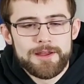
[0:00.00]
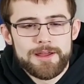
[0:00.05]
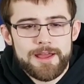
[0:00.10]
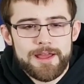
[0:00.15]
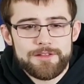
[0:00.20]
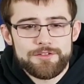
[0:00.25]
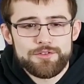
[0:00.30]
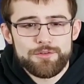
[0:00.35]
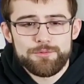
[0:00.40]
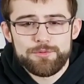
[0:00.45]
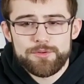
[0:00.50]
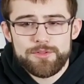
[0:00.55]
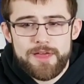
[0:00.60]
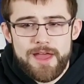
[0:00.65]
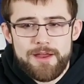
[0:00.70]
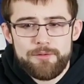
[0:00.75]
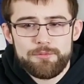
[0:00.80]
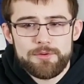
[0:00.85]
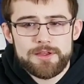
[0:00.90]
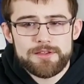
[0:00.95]
And so for
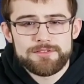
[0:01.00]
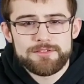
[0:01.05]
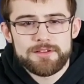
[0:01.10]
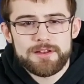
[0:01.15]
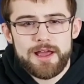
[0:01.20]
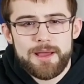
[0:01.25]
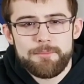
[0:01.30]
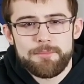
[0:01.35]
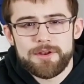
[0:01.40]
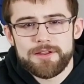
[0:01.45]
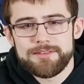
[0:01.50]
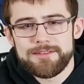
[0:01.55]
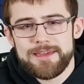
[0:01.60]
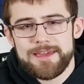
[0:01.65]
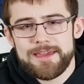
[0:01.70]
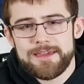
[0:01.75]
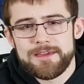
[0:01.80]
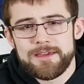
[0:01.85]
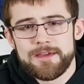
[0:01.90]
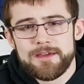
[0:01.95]
that reason, I'm going to
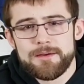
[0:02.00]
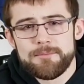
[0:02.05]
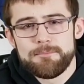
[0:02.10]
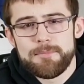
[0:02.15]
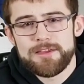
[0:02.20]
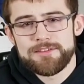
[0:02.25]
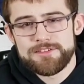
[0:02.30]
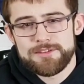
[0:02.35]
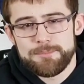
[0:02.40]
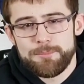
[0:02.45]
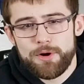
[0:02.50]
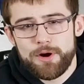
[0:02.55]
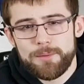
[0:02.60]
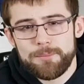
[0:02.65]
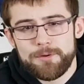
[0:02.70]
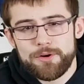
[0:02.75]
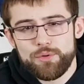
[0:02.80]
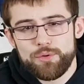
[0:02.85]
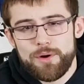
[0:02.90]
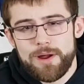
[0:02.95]
take Maycee
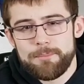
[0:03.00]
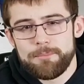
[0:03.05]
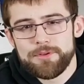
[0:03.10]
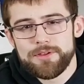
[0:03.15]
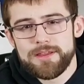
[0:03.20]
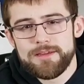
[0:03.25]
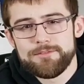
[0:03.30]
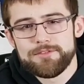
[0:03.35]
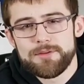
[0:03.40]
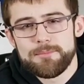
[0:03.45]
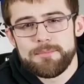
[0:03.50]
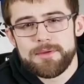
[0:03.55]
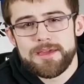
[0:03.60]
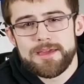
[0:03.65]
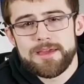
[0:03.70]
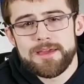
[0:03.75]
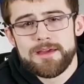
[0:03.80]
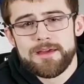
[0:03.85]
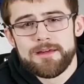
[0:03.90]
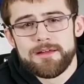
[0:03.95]
Barber, who I believe to
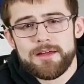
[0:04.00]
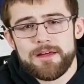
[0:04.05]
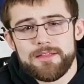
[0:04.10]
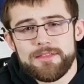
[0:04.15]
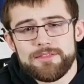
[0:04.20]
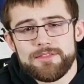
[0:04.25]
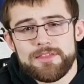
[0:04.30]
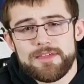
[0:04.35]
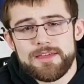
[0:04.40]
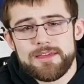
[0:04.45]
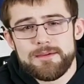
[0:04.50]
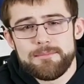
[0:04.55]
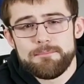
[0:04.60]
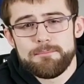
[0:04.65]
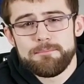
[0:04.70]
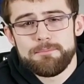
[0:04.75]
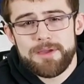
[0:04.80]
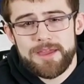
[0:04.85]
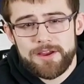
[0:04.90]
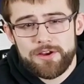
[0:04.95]
be the
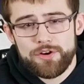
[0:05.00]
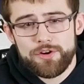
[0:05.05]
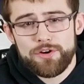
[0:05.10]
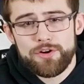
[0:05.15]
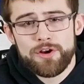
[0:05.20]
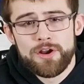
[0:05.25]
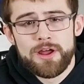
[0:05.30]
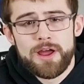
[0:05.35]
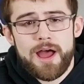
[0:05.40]
bigger